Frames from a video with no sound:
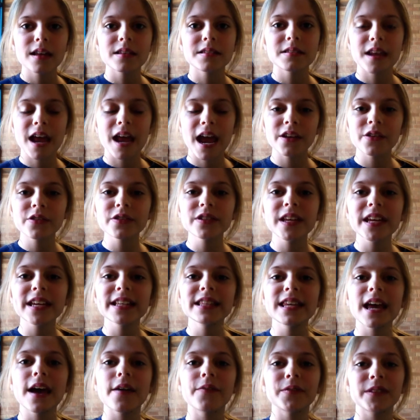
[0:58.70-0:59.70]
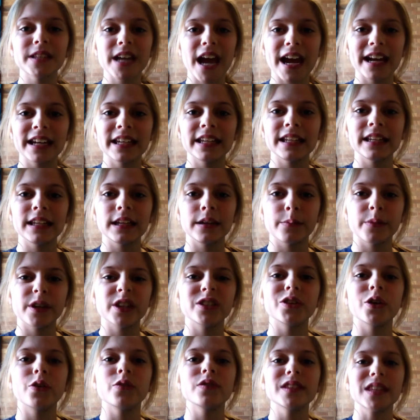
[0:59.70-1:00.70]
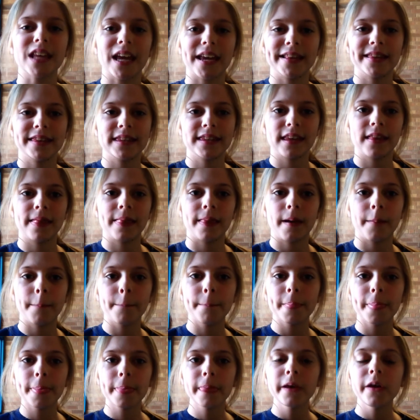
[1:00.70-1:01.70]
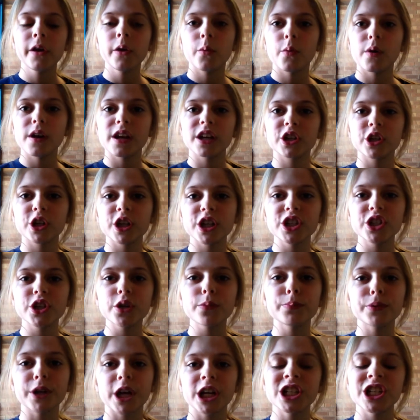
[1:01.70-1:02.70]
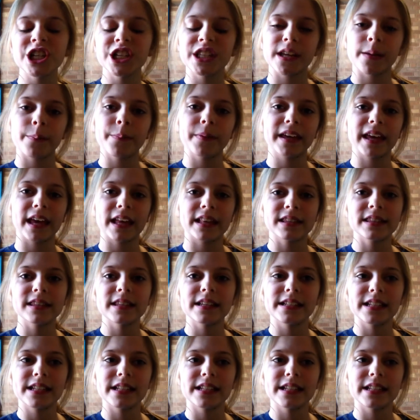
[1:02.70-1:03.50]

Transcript: Cnidocytes have tiny nematocytes in them. When a creature brushes up against the